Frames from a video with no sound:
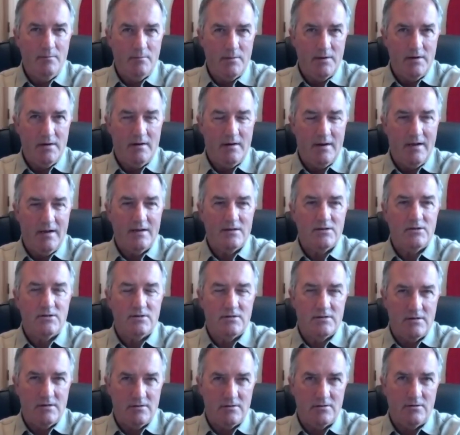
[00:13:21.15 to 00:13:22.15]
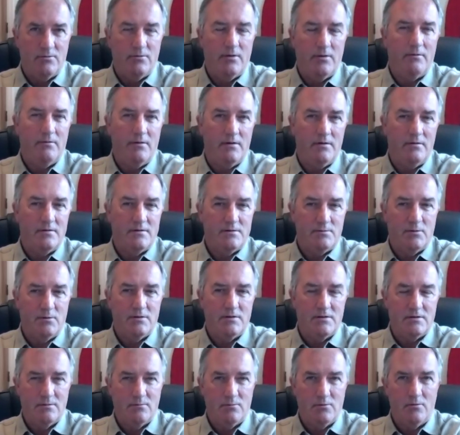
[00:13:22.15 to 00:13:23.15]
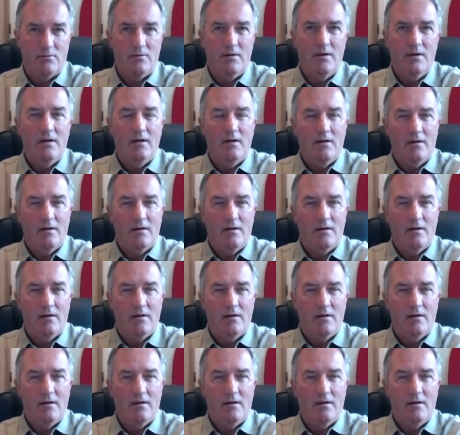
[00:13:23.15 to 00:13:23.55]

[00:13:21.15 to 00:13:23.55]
but our actions are directly responsible